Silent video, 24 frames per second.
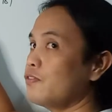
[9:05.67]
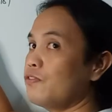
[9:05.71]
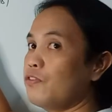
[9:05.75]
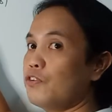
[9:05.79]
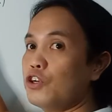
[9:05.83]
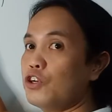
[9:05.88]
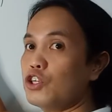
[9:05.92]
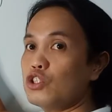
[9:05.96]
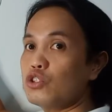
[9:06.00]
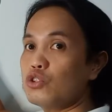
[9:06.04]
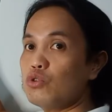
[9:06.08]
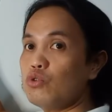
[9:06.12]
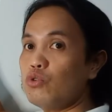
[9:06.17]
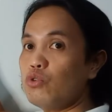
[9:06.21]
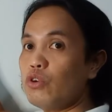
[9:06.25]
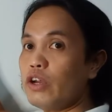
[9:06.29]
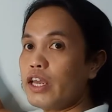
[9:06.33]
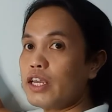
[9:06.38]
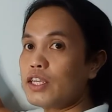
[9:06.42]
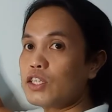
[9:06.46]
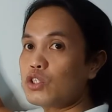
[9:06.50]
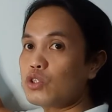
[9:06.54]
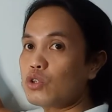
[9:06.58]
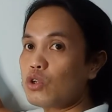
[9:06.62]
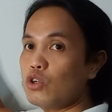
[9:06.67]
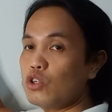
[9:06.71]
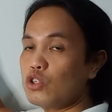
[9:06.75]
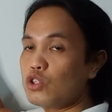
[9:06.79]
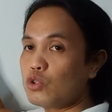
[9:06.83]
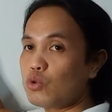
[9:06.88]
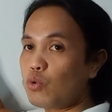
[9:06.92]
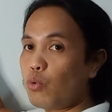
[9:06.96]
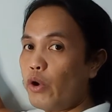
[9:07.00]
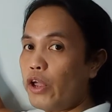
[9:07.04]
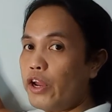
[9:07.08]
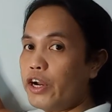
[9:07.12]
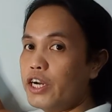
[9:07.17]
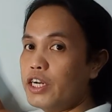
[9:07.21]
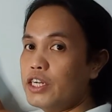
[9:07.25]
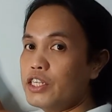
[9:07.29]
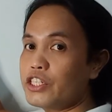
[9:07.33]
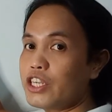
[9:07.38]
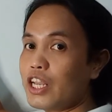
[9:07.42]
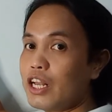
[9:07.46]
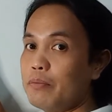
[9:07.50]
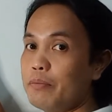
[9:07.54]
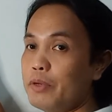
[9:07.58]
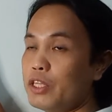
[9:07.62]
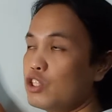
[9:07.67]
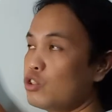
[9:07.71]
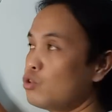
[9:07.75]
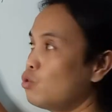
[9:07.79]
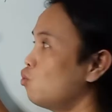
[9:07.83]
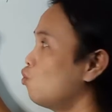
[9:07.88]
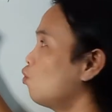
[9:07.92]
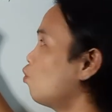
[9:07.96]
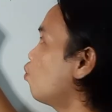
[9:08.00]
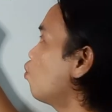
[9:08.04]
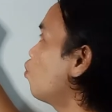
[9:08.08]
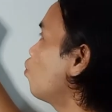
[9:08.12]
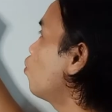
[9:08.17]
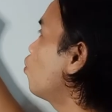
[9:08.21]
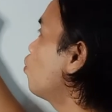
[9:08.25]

for 2x squared shall be 2